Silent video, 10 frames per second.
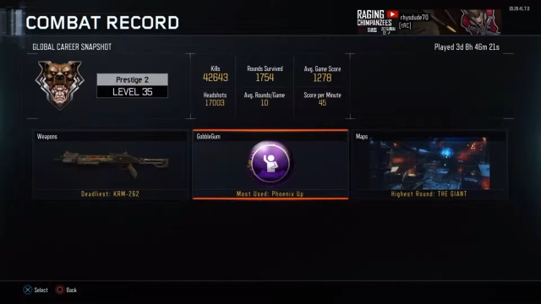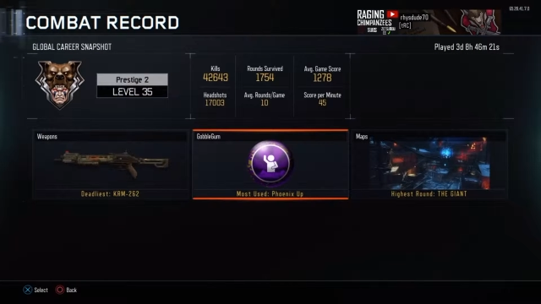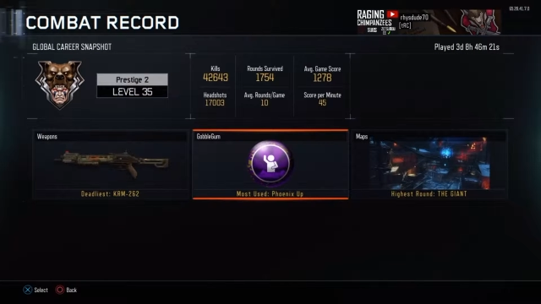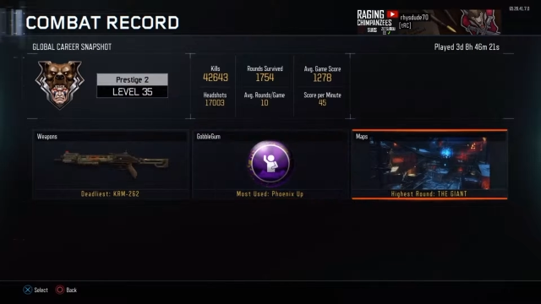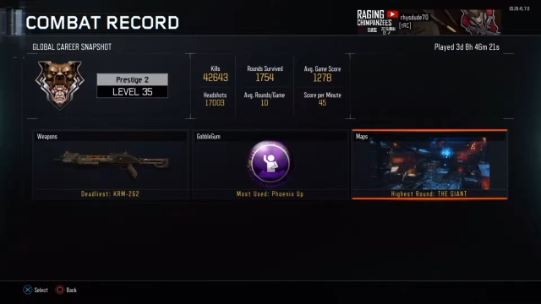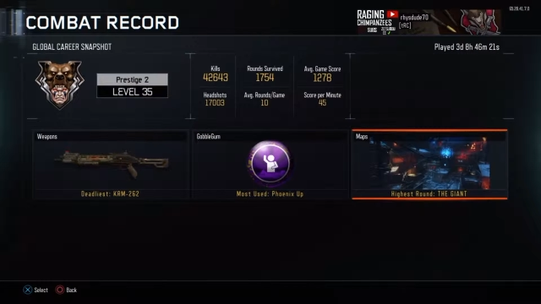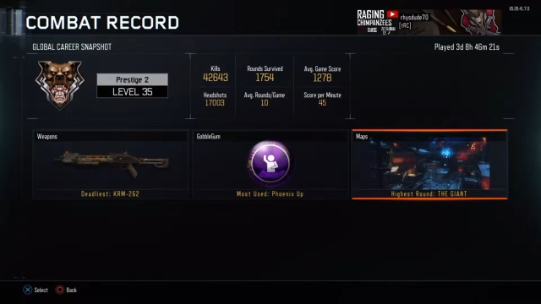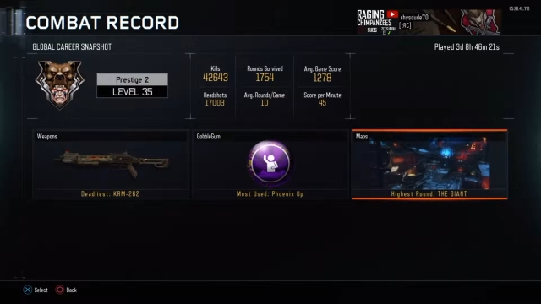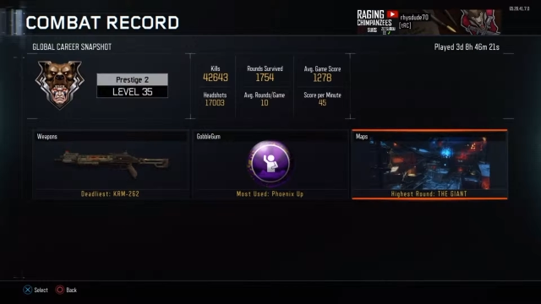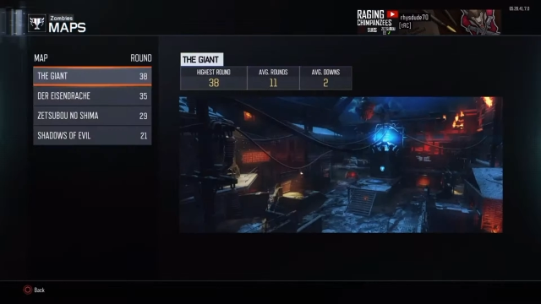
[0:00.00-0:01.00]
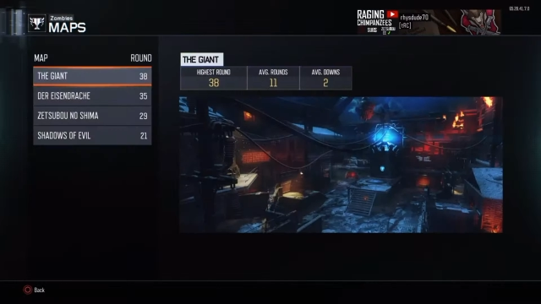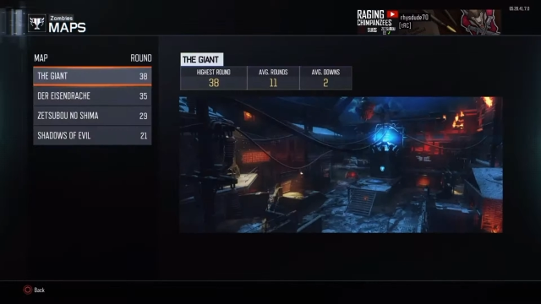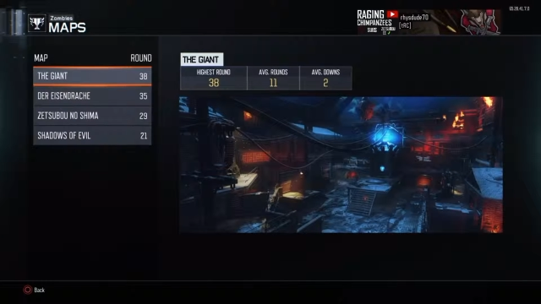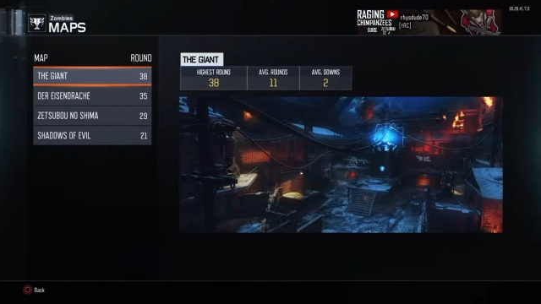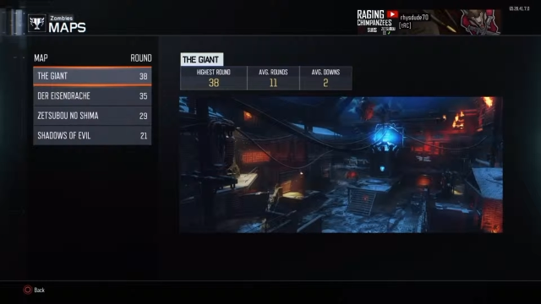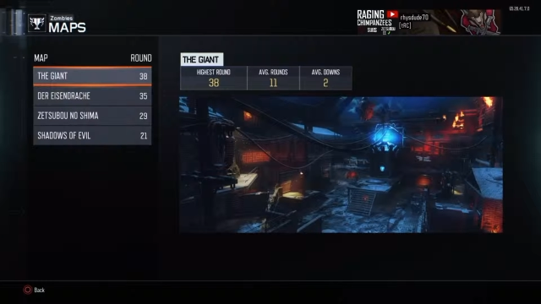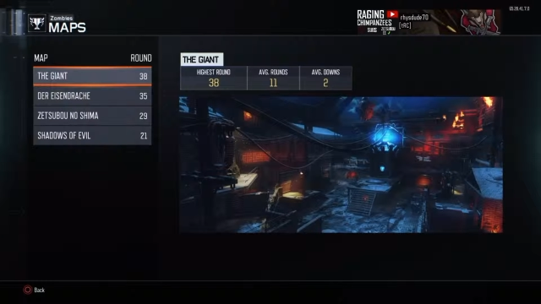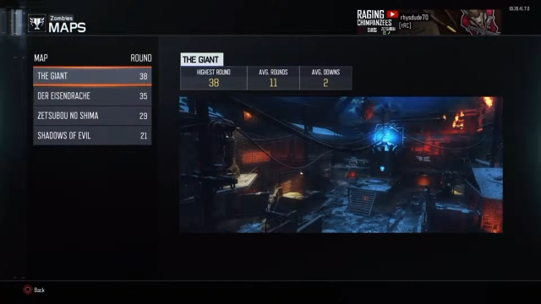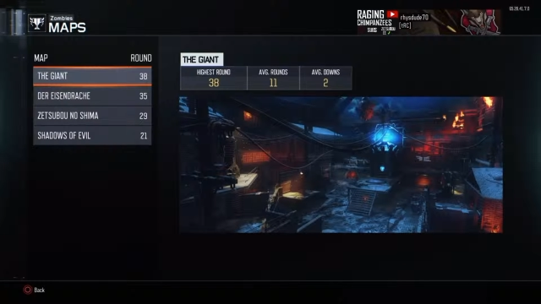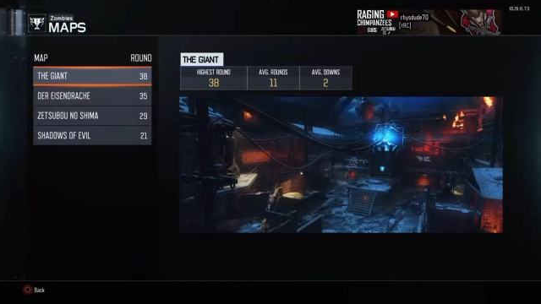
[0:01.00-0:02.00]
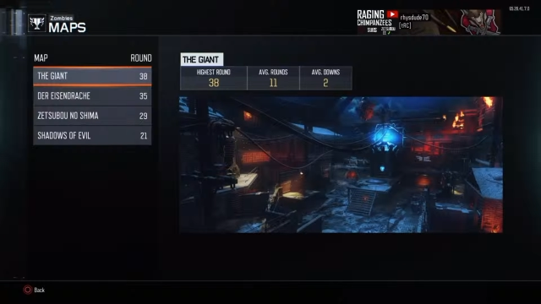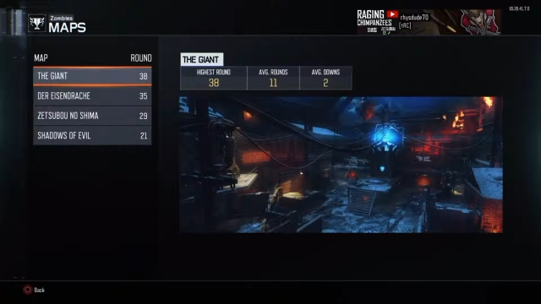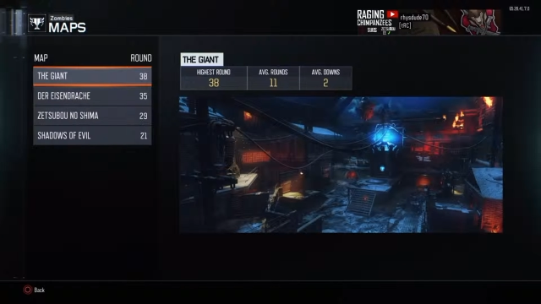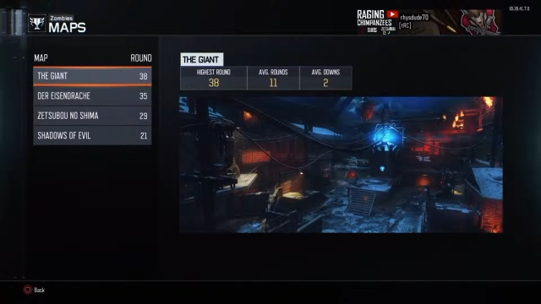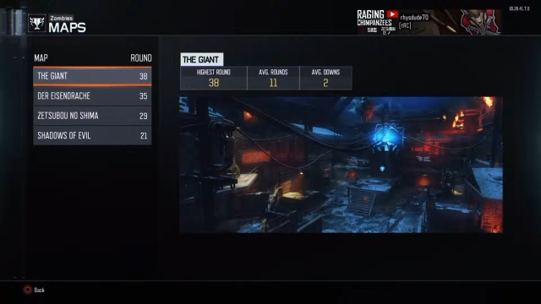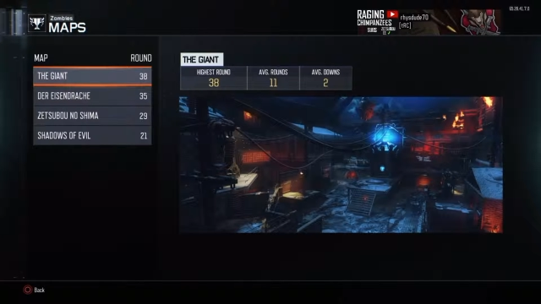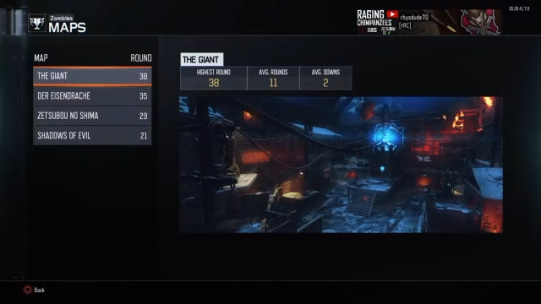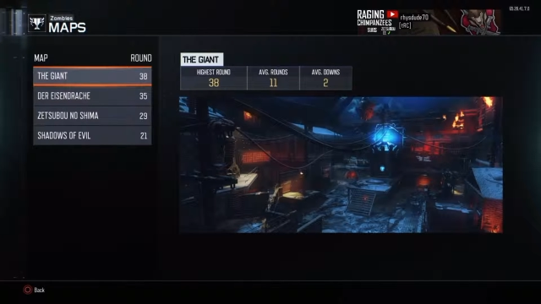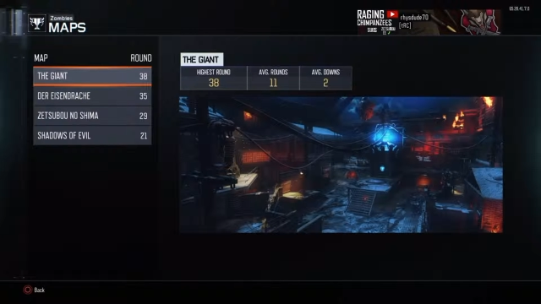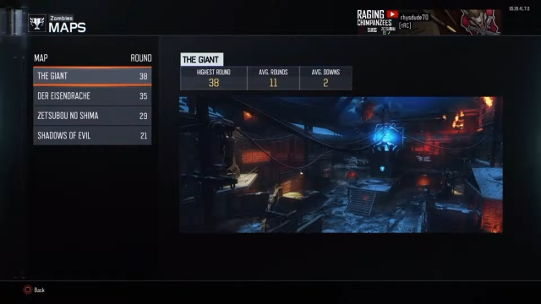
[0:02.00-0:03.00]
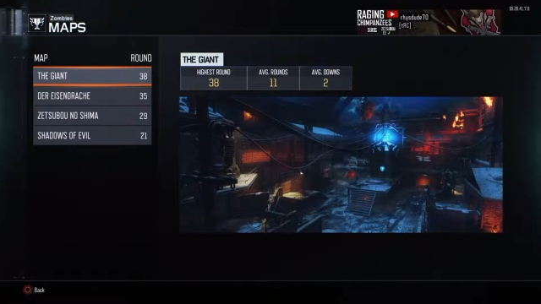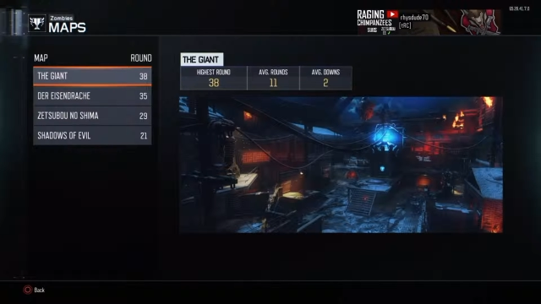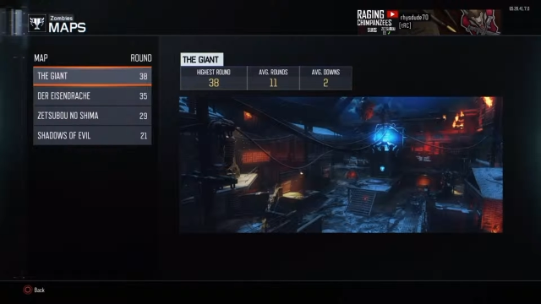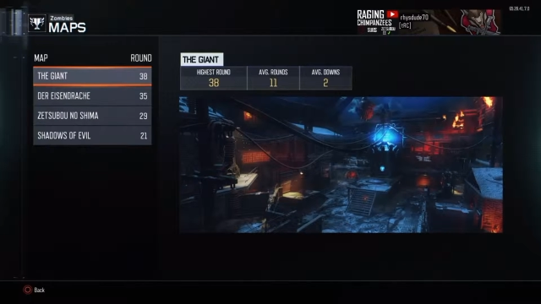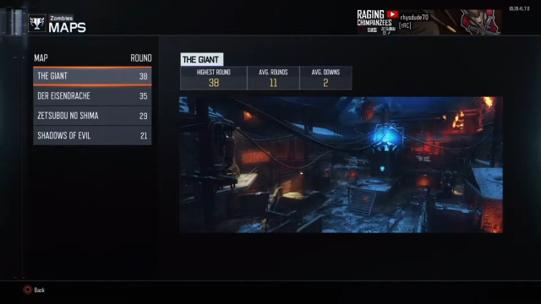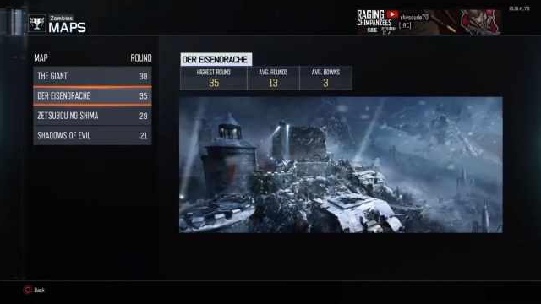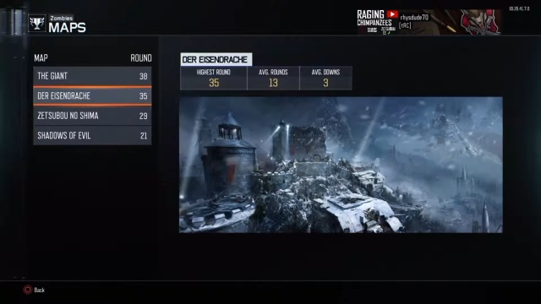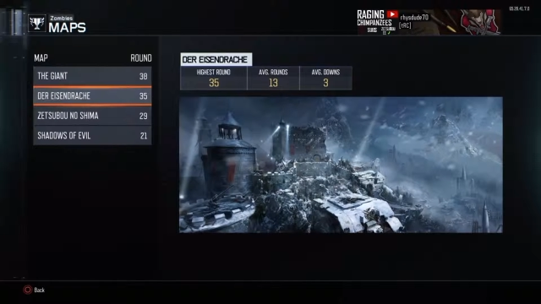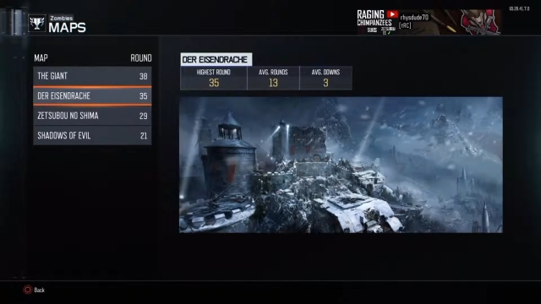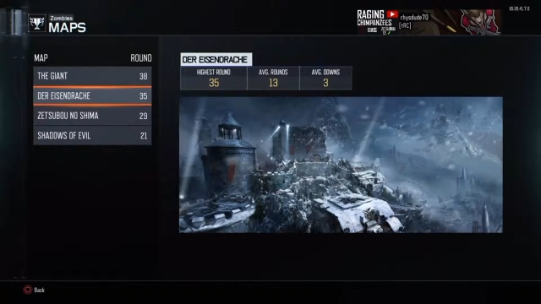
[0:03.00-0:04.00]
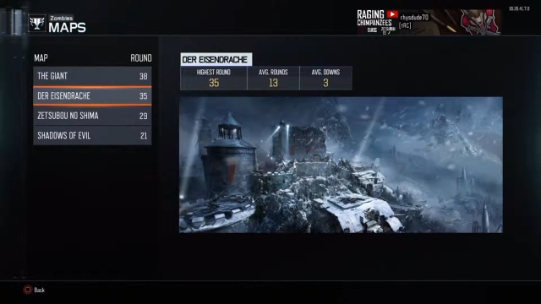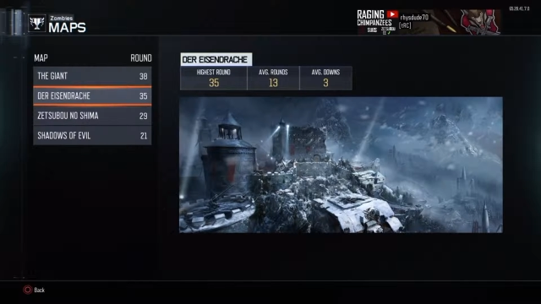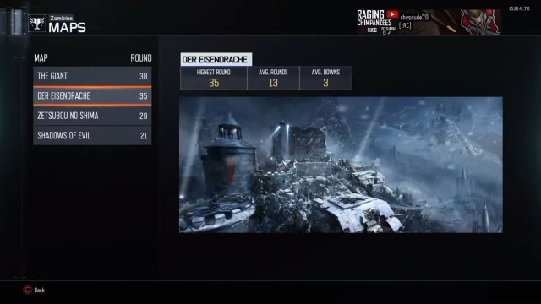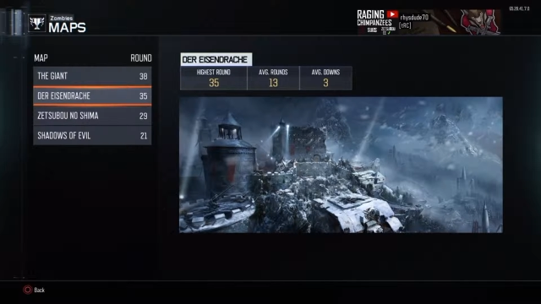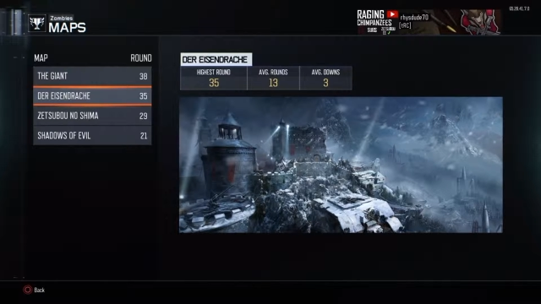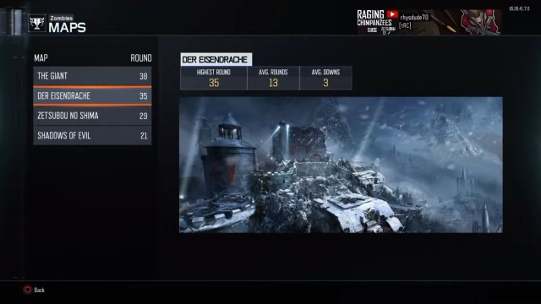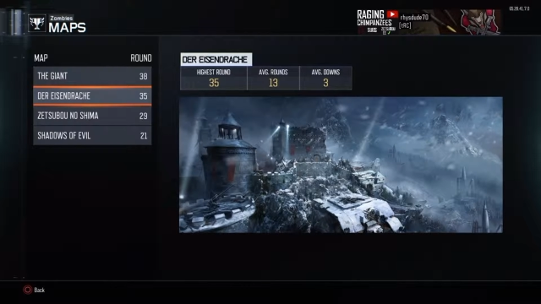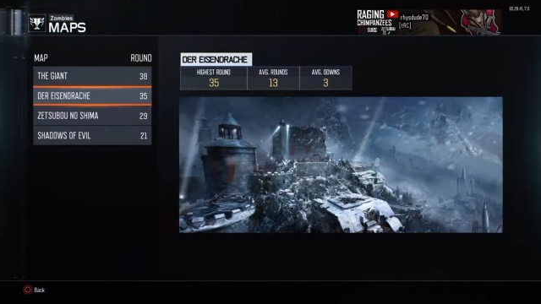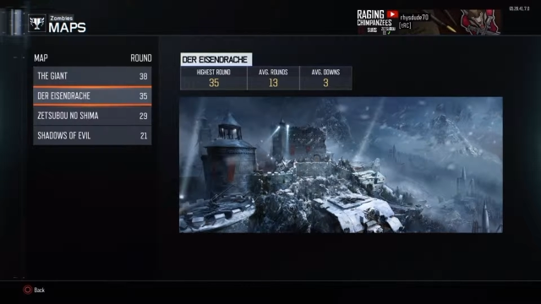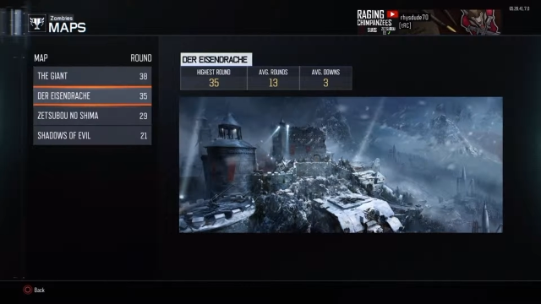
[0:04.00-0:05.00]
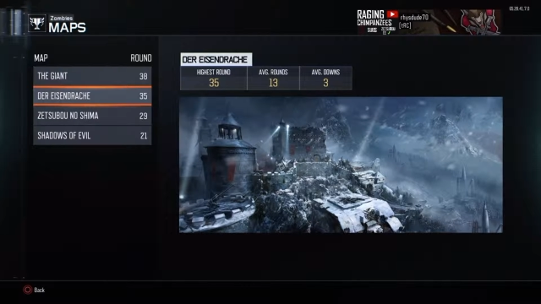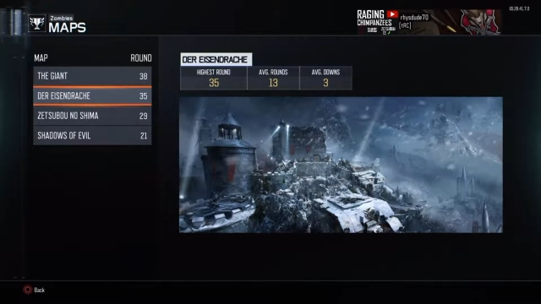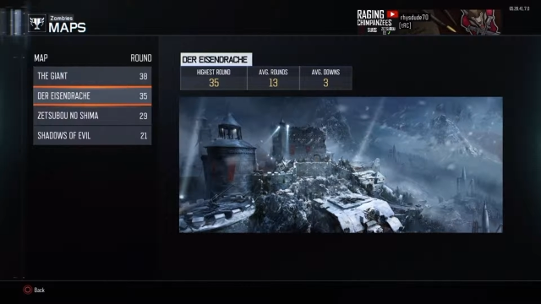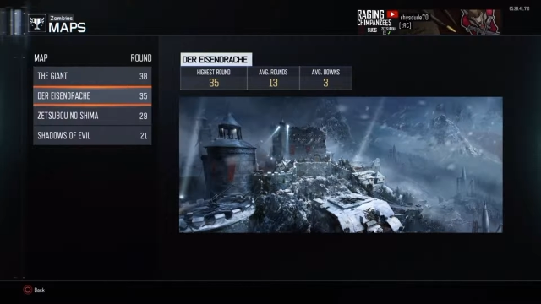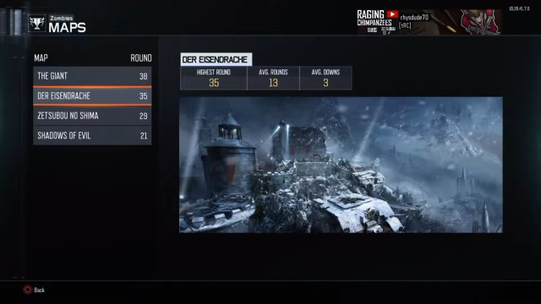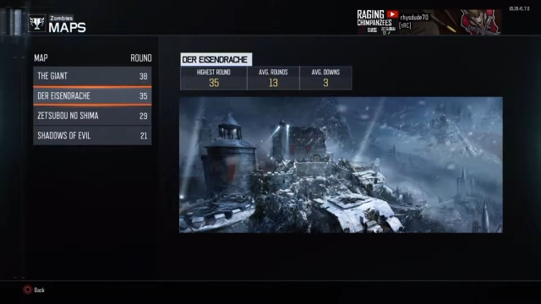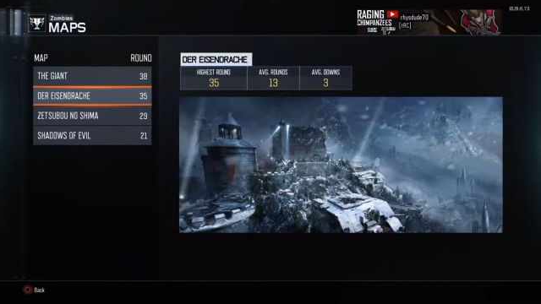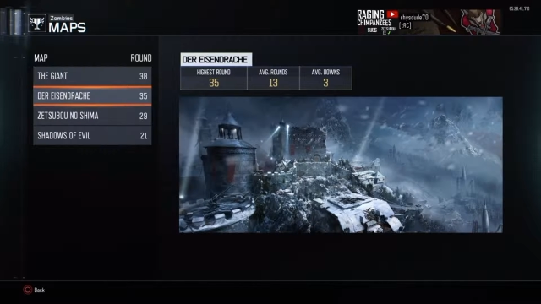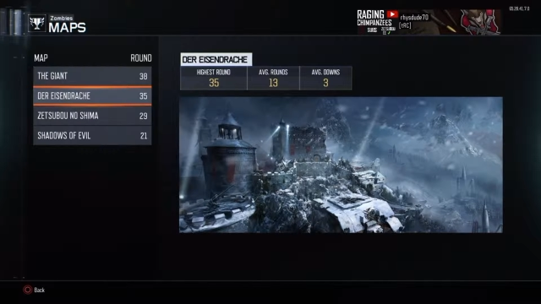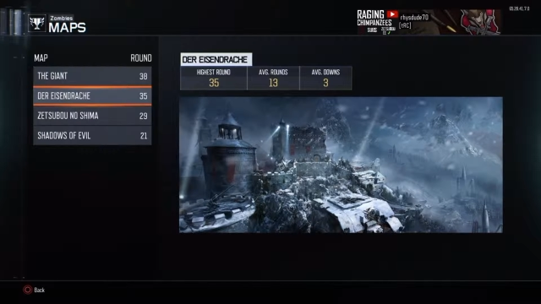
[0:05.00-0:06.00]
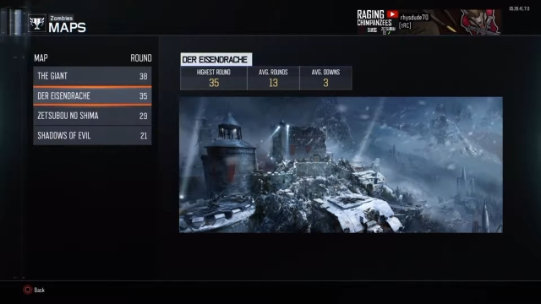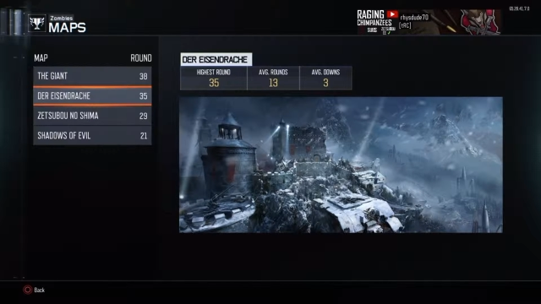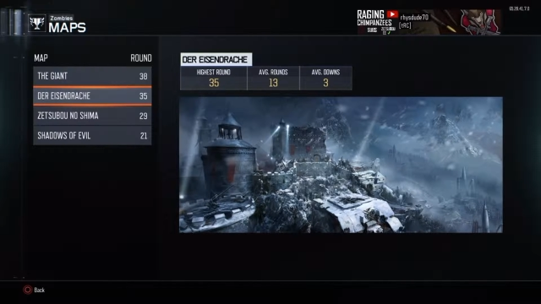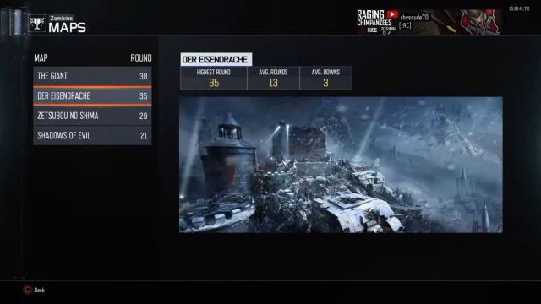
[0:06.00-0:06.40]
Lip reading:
(no speaker visible)